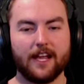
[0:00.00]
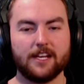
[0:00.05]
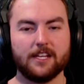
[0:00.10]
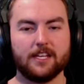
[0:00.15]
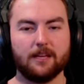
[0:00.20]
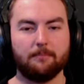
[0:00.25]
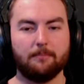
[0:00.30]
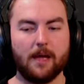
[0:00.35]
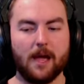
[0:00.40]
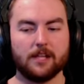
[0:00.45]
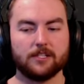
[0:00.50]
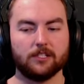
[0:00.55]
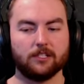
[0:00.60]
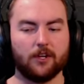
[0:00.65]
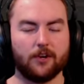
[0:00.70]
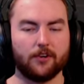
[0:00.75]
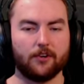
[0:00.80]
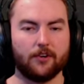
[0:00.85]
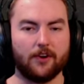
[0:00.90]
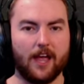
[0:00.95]
and you can bounce a
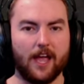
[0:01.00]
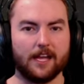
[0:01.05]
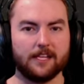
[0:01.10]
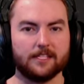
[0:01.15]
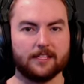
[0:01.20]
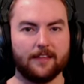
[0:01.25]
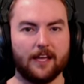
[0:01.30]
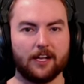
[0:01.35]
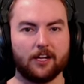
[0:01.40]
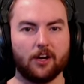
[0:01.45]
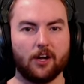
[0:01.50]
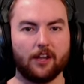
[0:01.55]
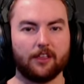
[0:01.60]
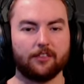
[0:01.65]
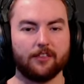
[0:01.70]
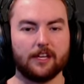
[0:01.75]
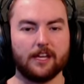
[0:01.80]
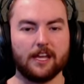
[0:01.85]
lot of grenades and that kind of thing